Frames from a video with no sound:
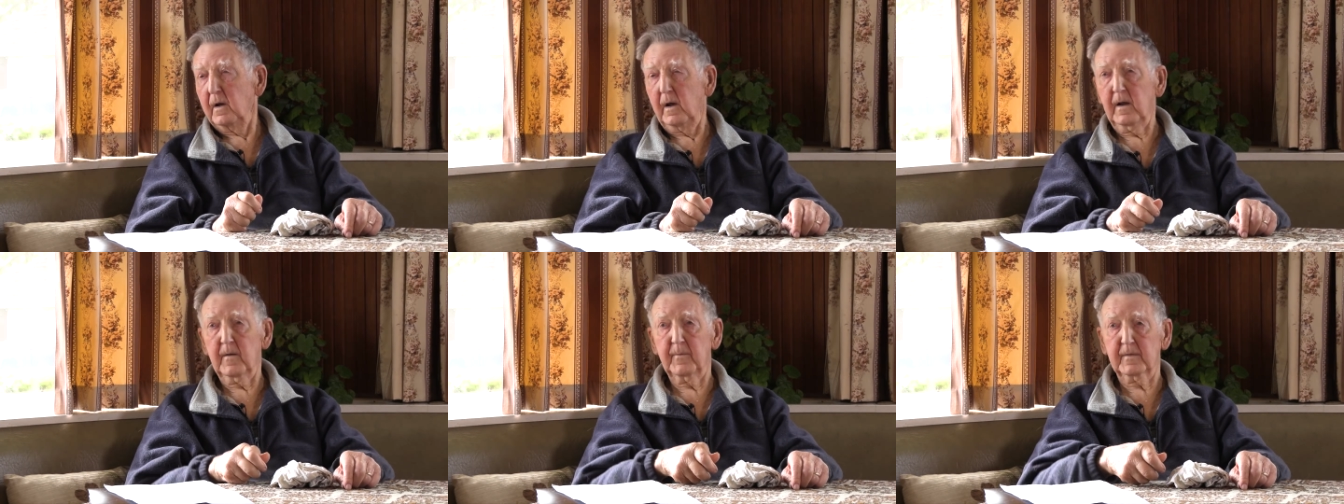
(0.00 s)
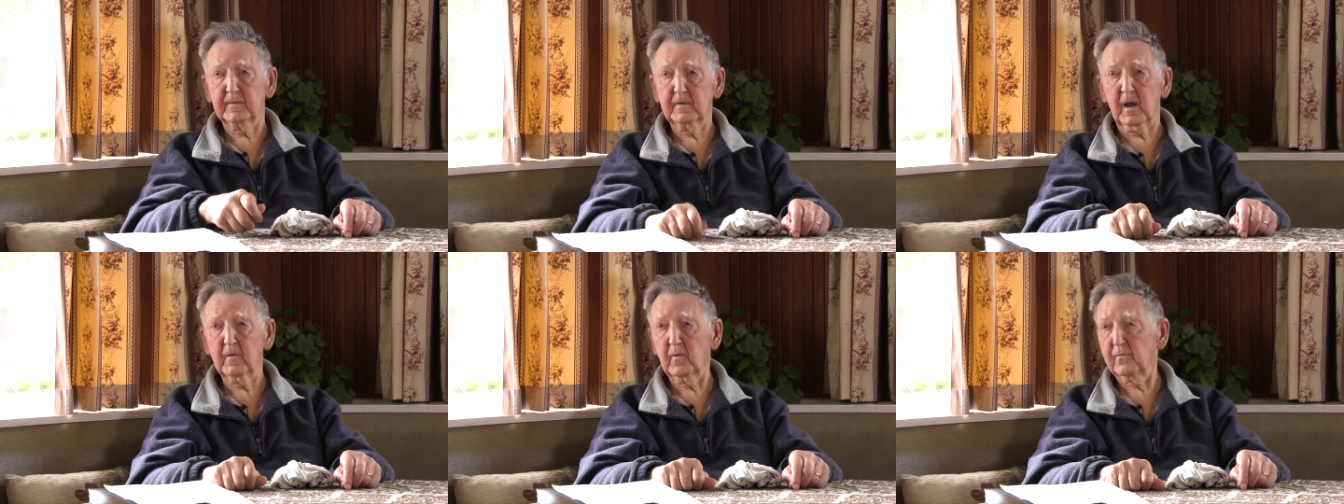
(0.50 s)
and by the
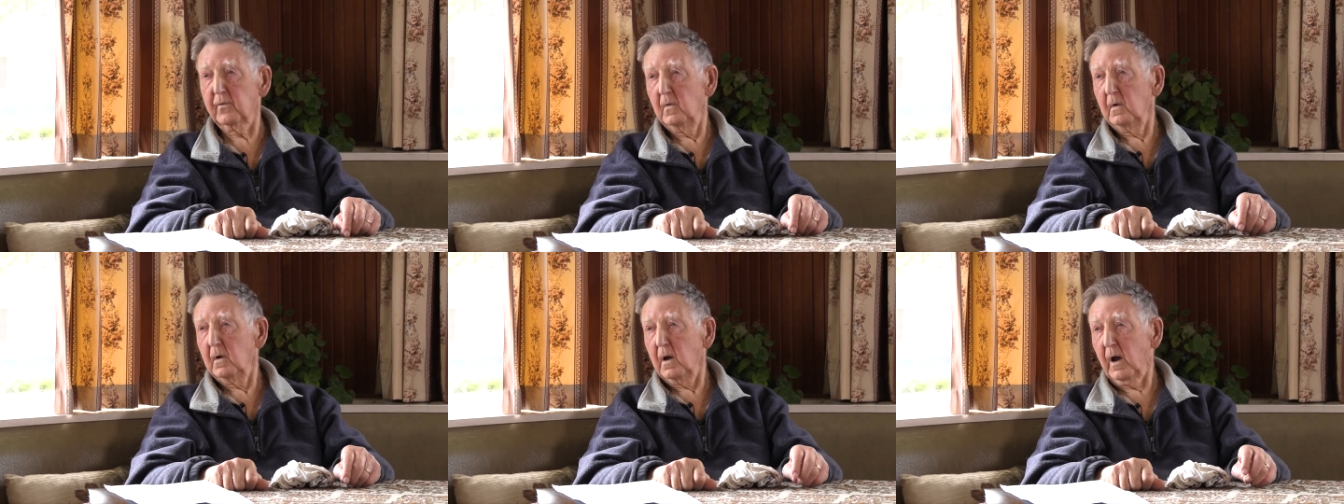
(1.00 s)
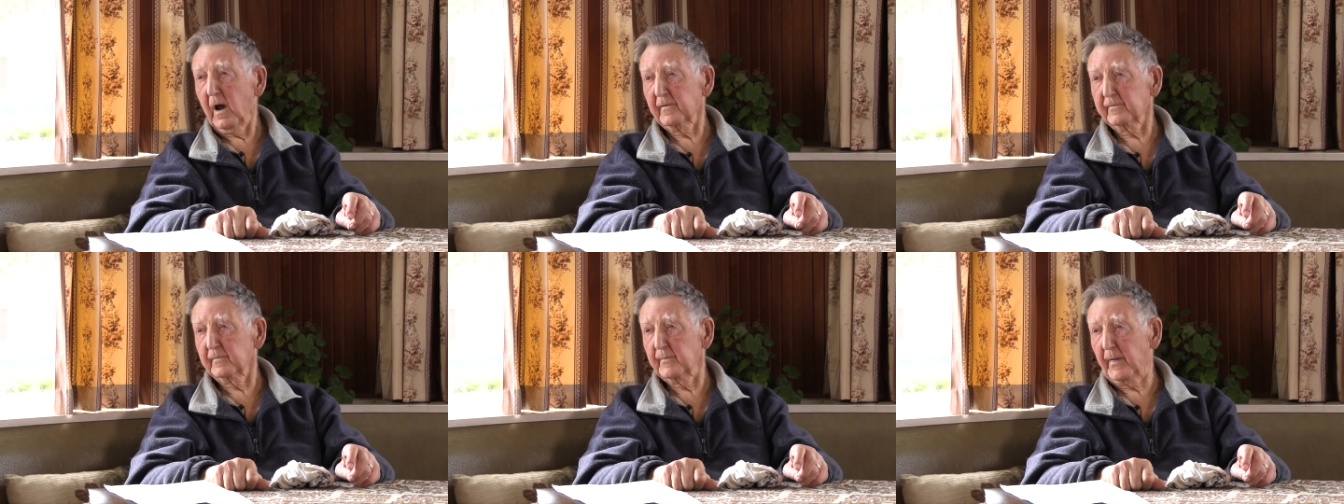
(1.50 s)
name of
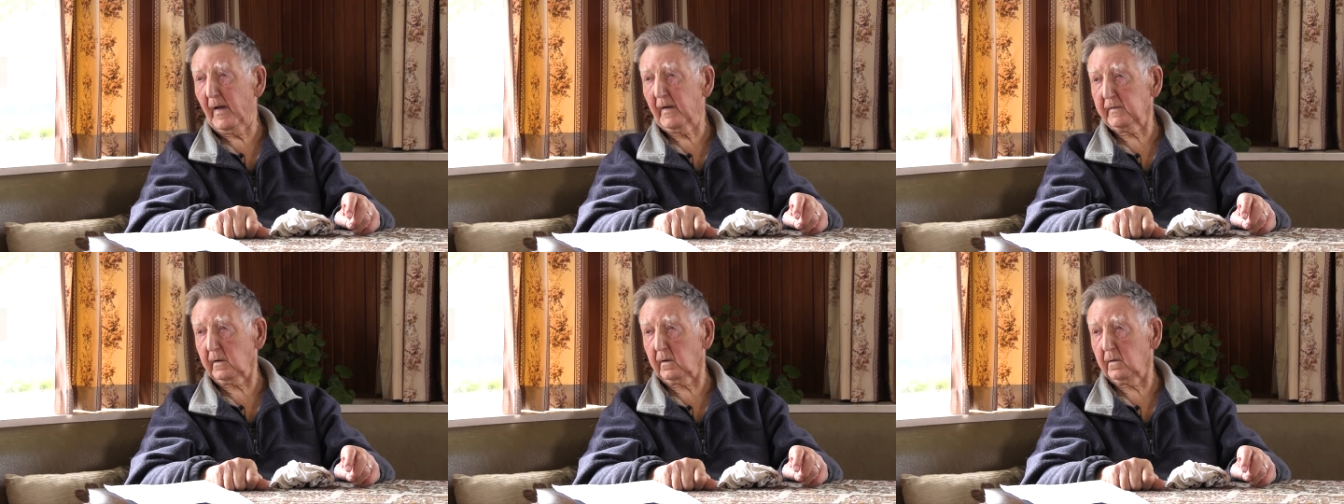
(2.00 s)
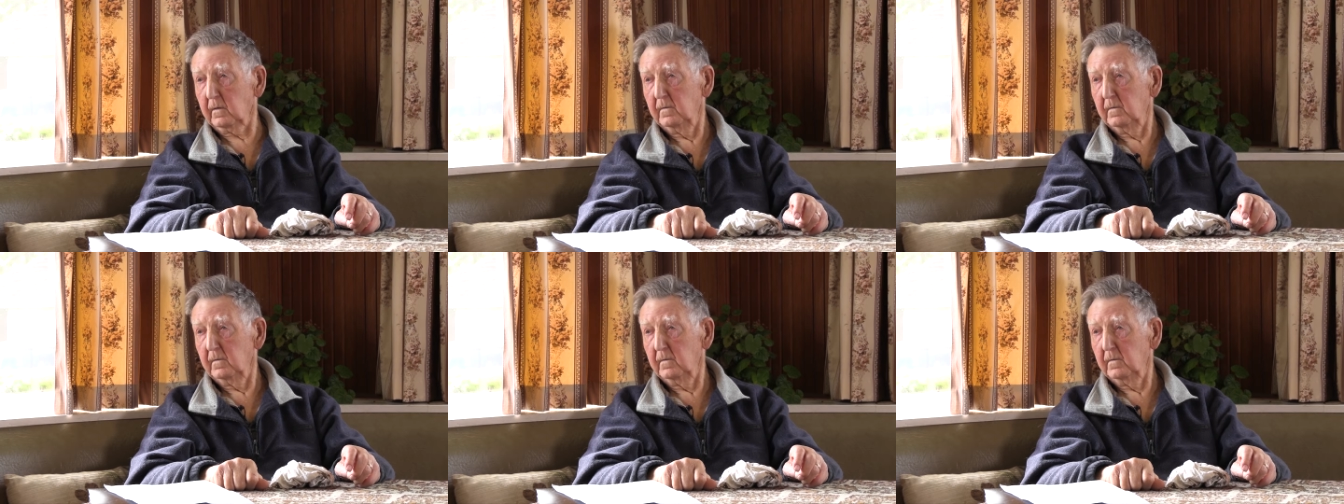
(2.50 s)
Ivan Parker.